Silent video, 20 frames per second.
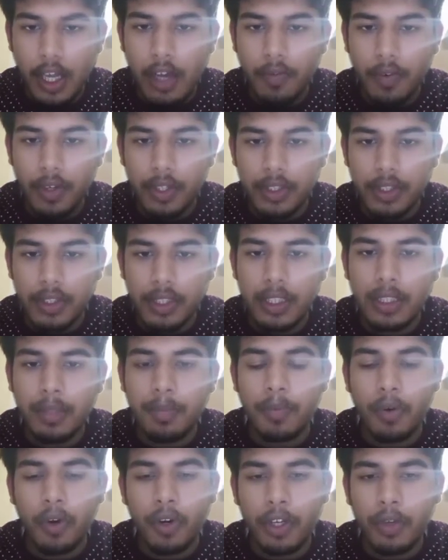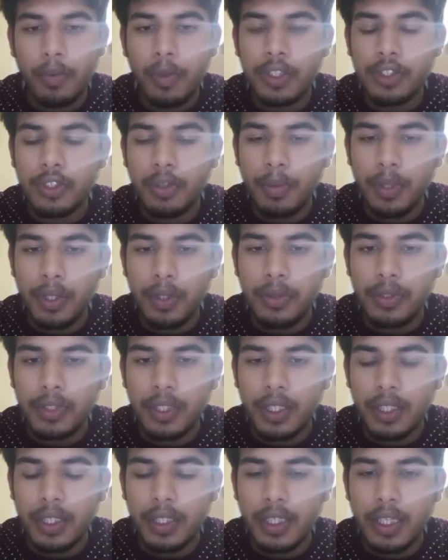First, that the product was to be
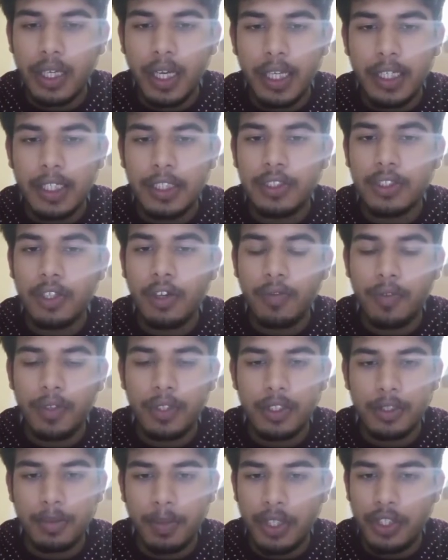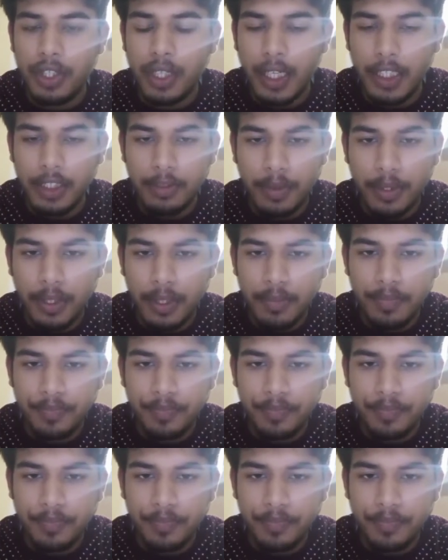used under the guidance of a special expert.